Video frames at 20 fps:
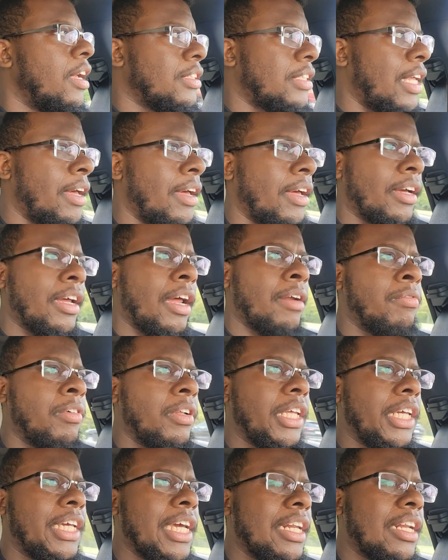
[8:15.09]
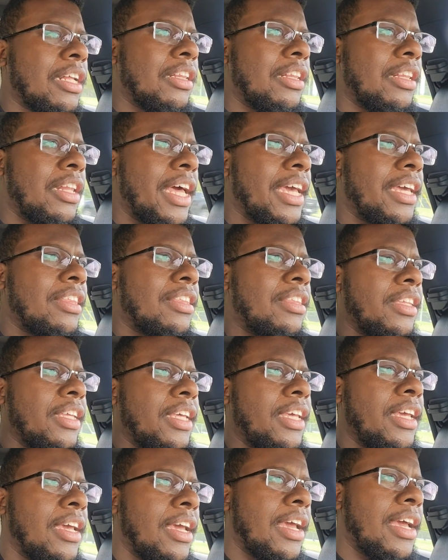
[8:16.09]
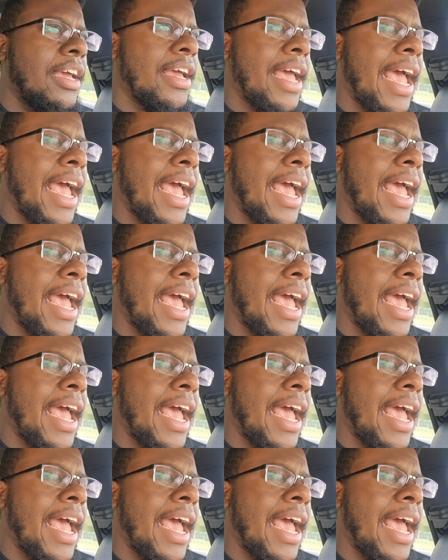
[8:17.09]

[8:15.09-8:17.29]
So I, I really kind of like the